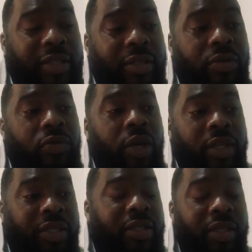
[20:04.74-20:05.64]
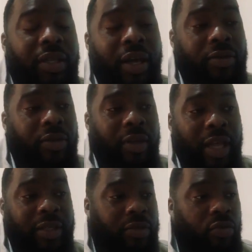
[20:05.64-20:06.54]
is still 60,000.
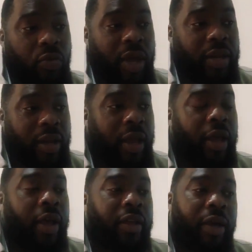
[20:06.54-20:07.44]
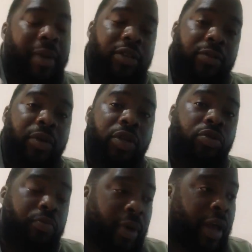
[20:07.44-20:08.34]
That is nowhere near the amount of money
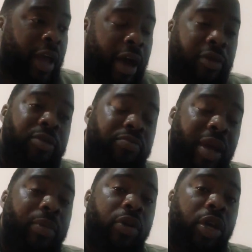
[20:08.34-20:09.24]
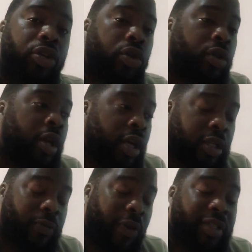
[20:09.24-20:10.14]
to buy a house in prime location
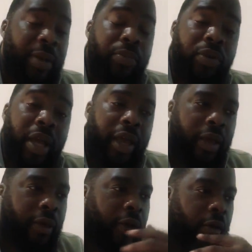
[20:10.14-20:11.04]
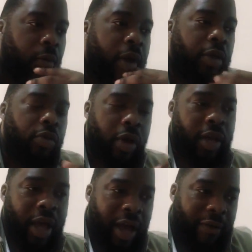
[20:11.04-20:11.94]
is, for example, Lekki, where you can
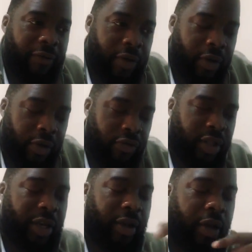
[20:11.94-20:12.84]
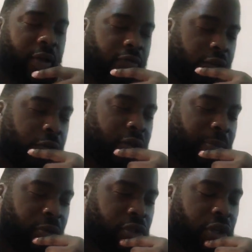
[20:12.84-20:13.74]
have a great, really good
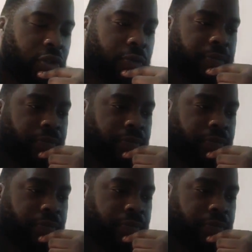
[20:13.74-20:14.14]
appreciation.